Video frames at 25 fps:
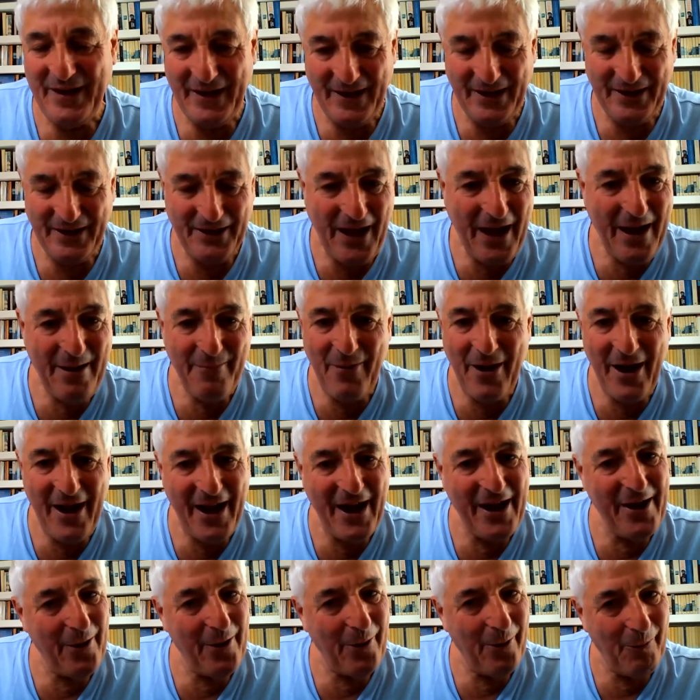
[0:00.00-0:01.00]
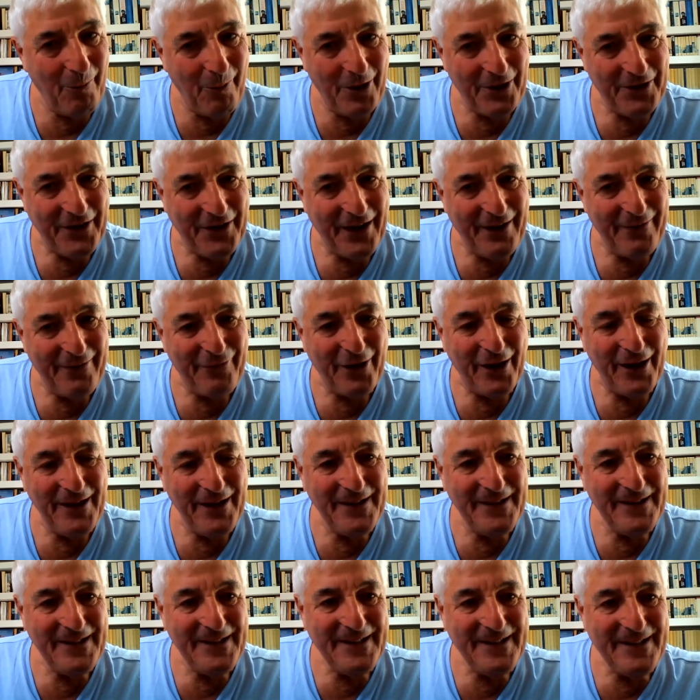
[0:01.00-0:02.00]
an MA or whatever
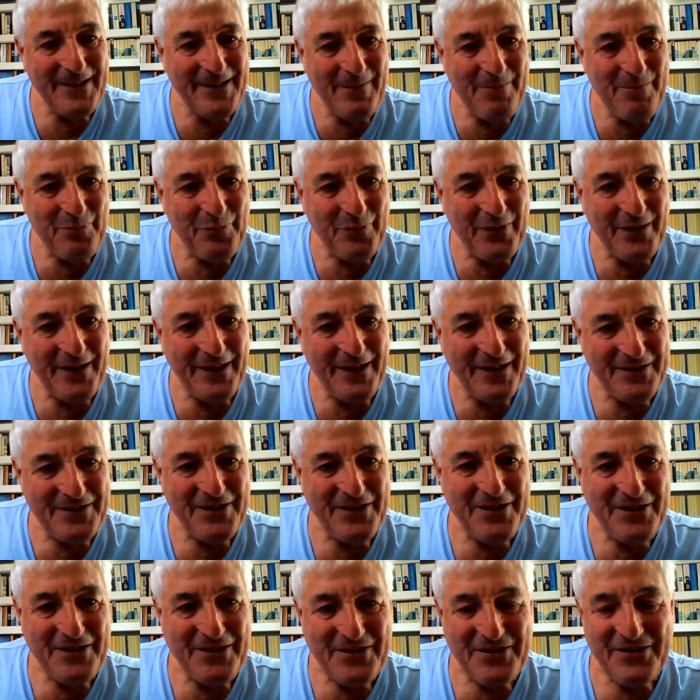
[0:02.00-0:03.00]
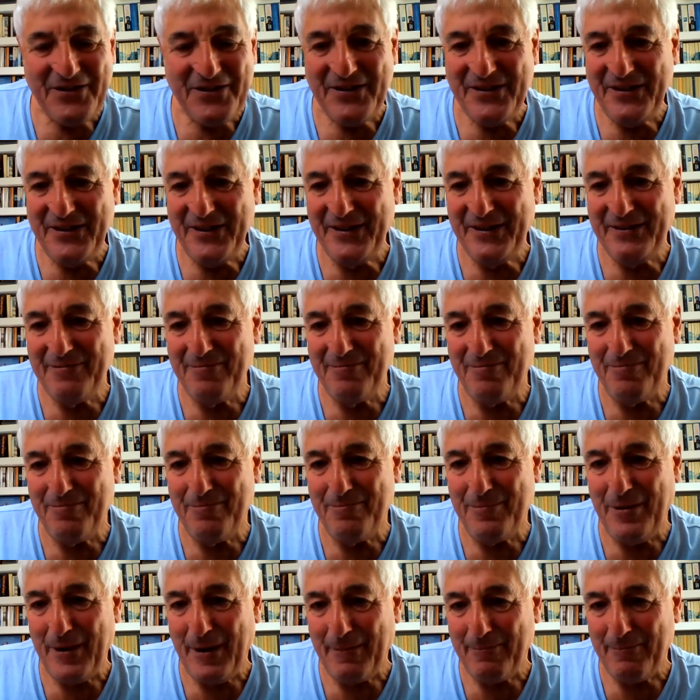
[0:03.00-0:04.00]
it is in
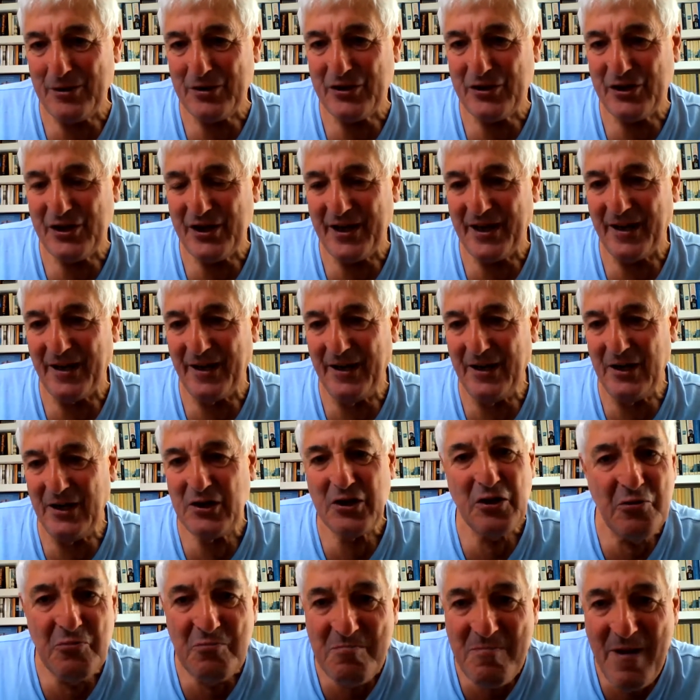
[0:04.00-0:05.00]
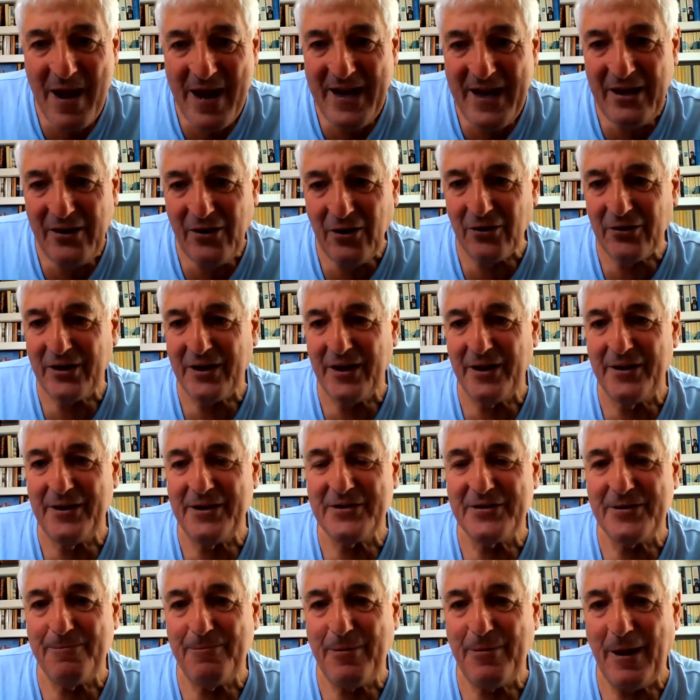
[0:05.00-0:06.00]
publishing, you may not go
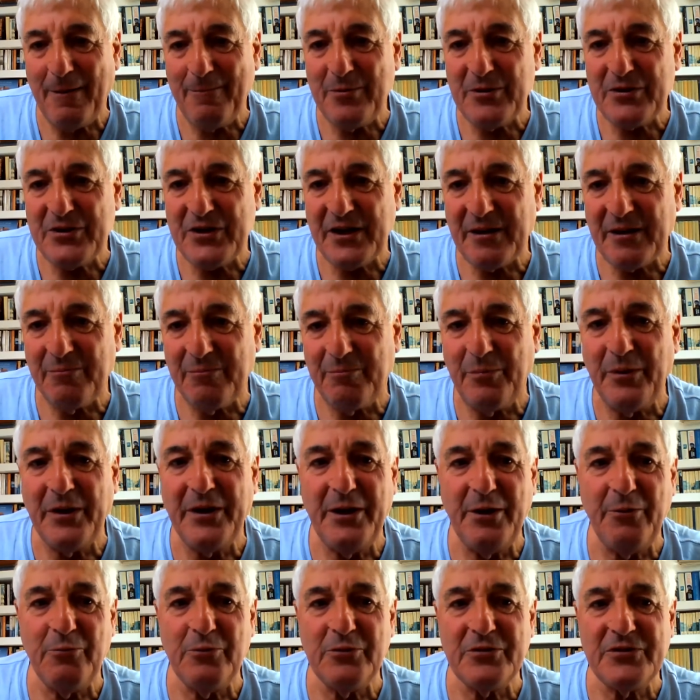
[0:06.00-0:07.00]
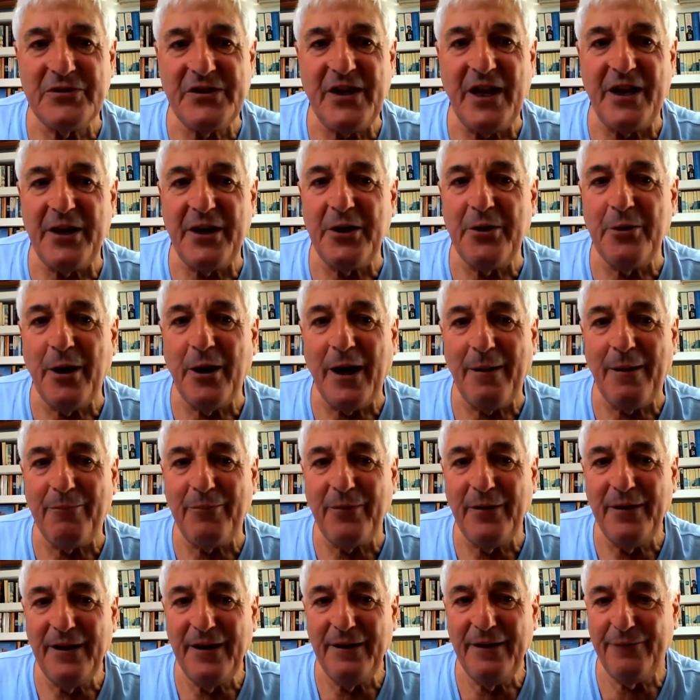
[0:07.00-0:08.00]
into publishing, but it will set you up
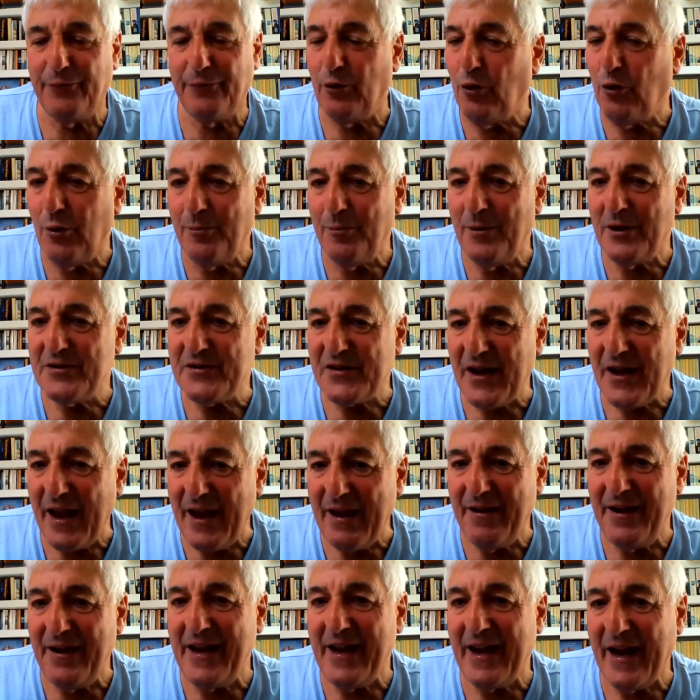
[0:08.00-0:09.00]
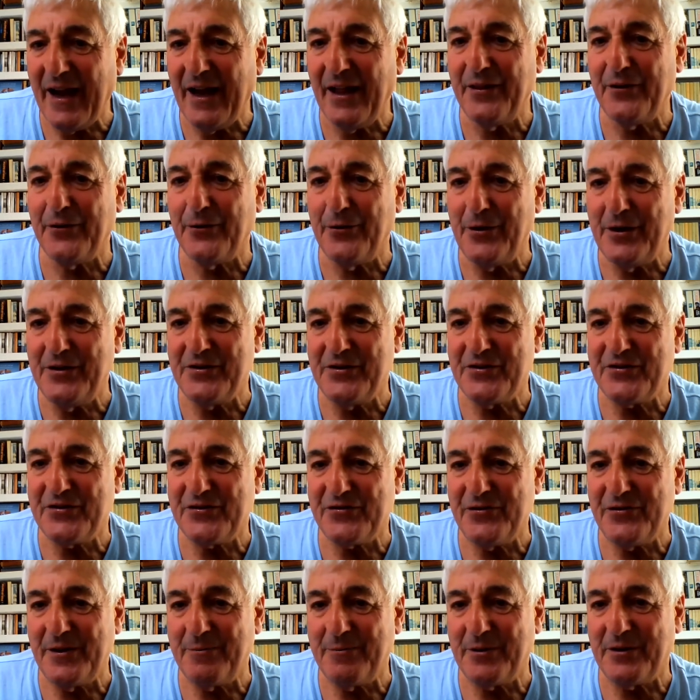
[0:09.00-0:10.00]
for almost any other
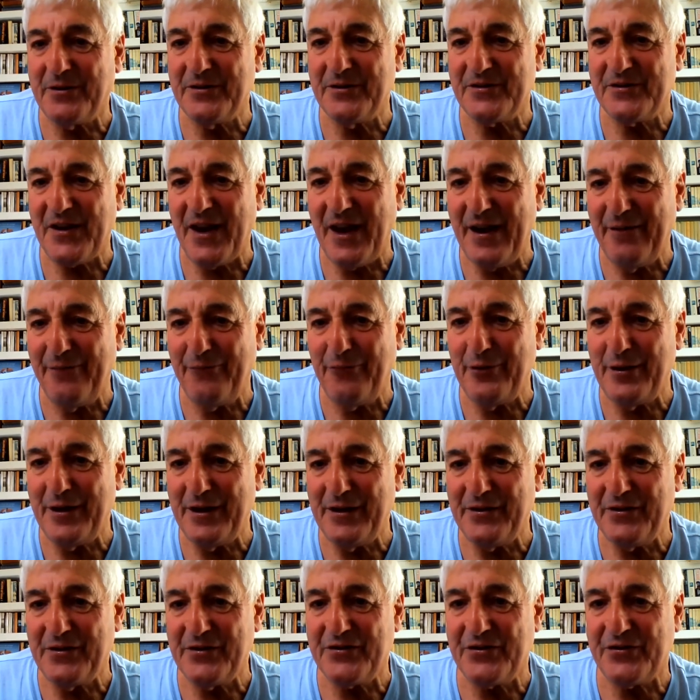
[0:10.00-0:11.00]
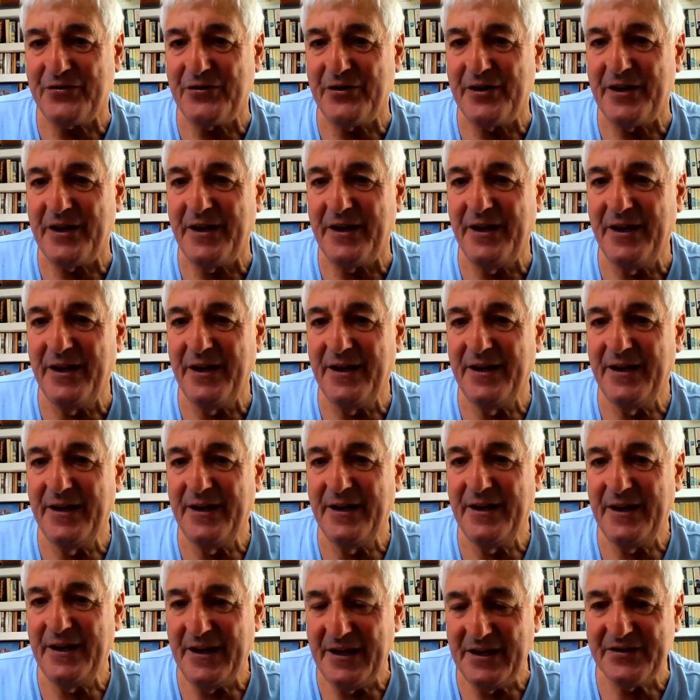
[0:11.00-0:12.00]
industry, because every industry
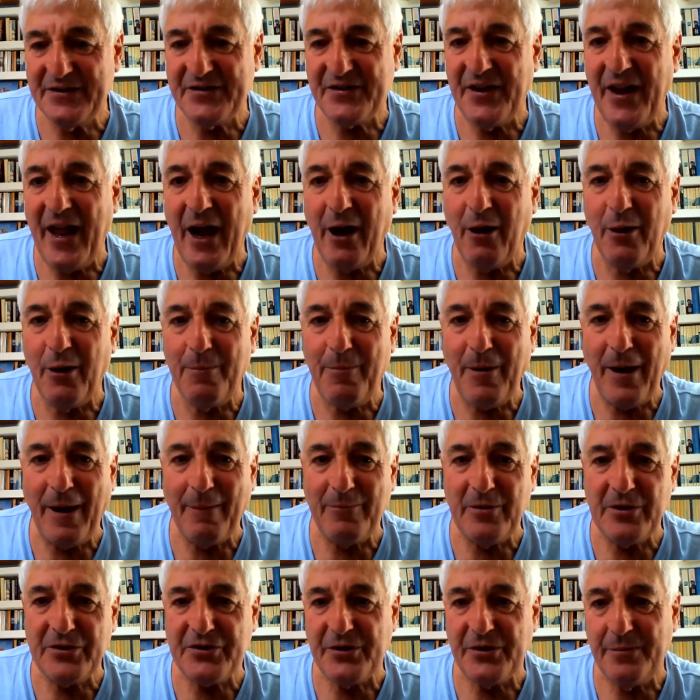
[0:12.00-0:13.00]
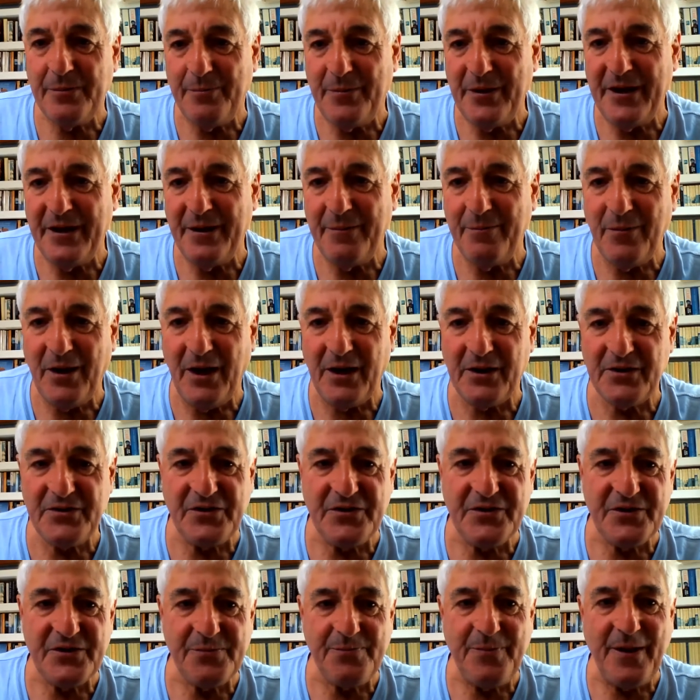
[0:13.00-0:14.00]
is now a publisher, be it Marks
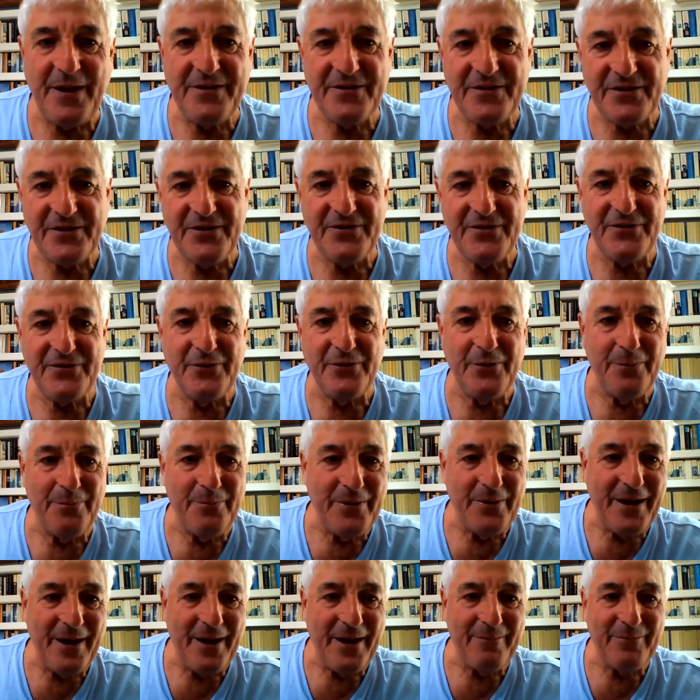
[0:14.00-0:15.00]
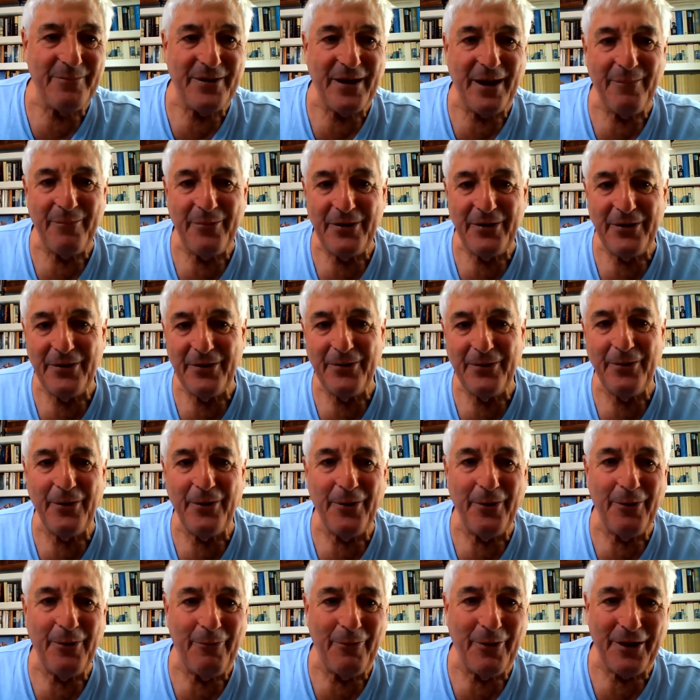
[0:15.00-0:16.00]
and Spencer's or BMW
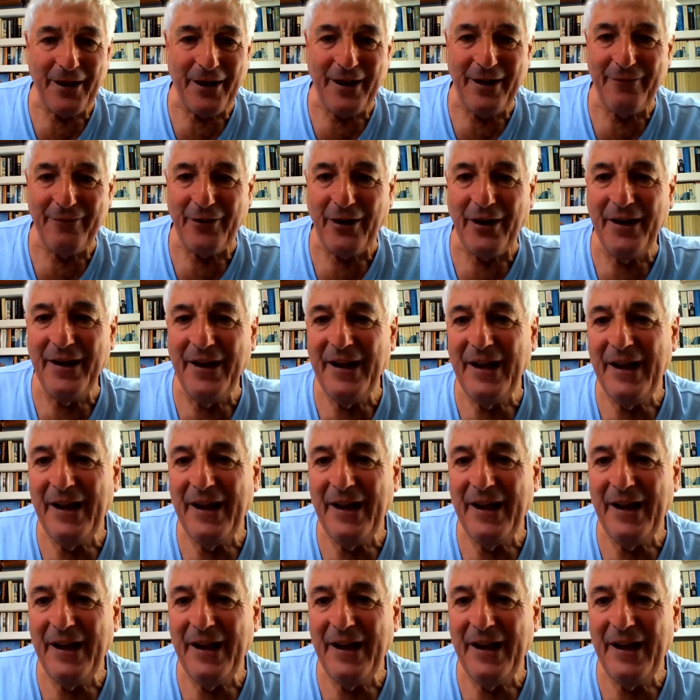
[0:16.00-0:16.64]
or whatever.